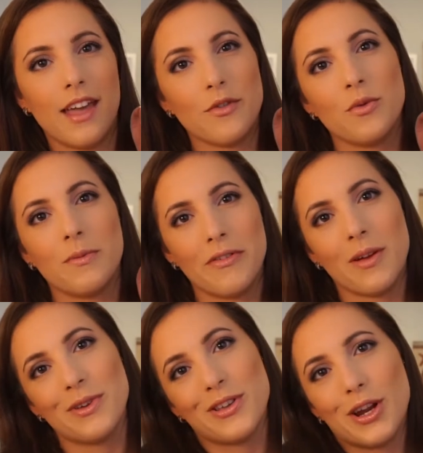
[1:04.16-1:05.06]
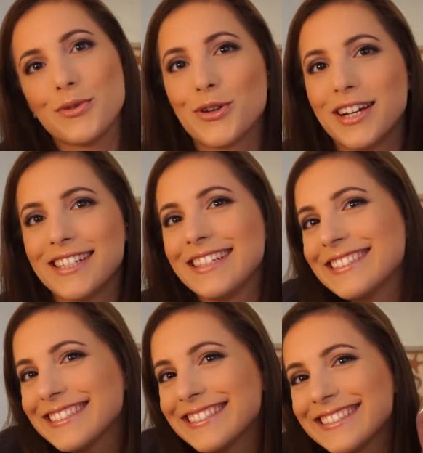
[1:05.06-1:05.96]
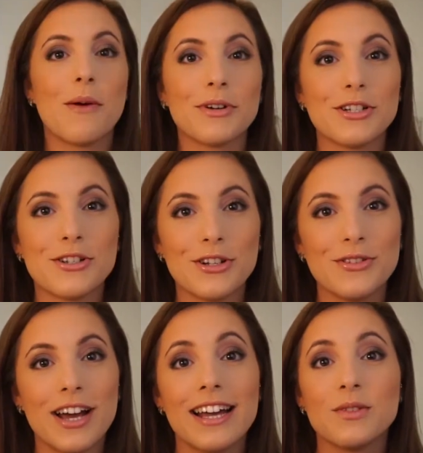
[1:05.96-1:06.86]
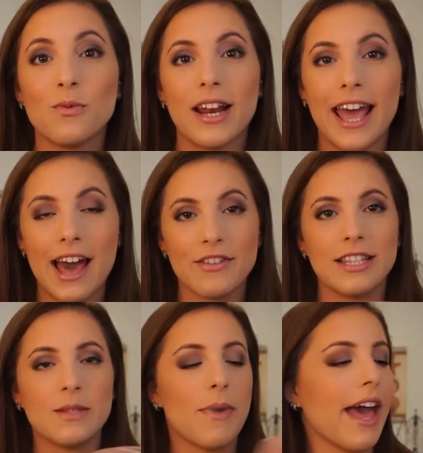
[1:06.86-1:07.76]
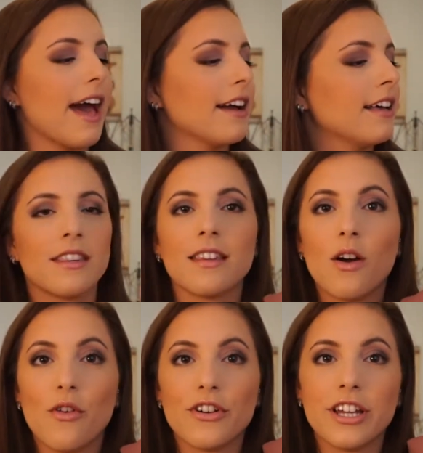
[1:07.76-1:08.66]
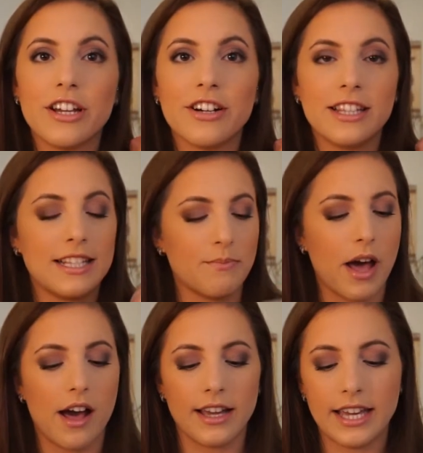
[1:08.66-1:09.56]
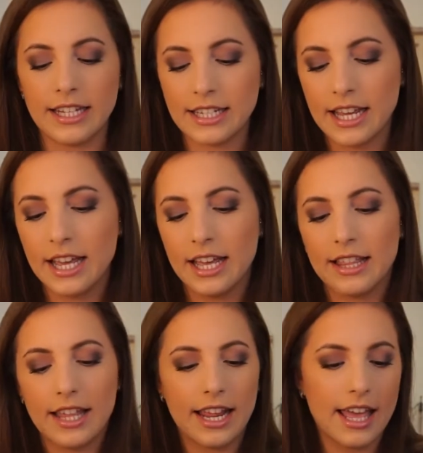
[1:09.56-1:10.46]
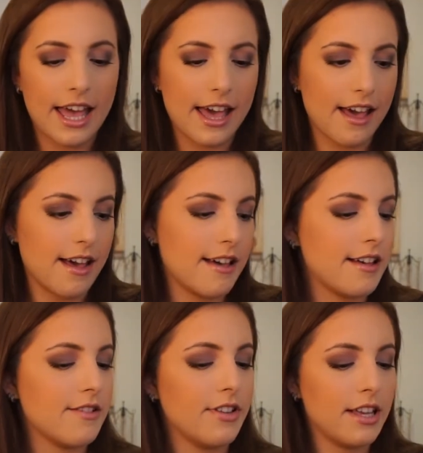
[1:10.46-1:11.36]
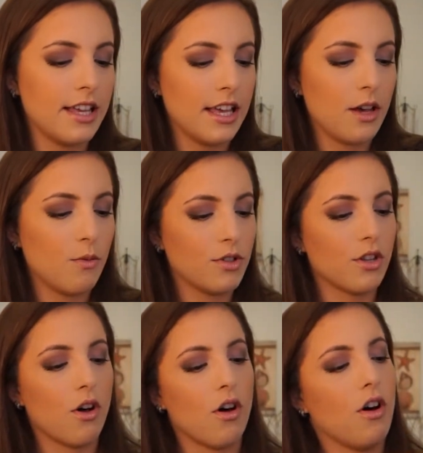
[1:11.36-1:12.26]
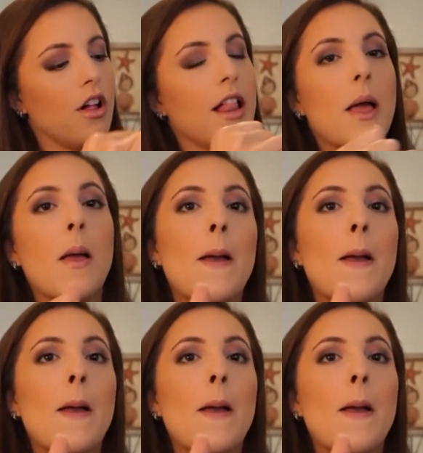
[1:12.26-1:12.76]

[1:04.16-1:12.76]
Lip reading: Everyone in my family thought I was crazy. I'm gonna show you guys what I had in this bag. Over here in this pocket that I have was all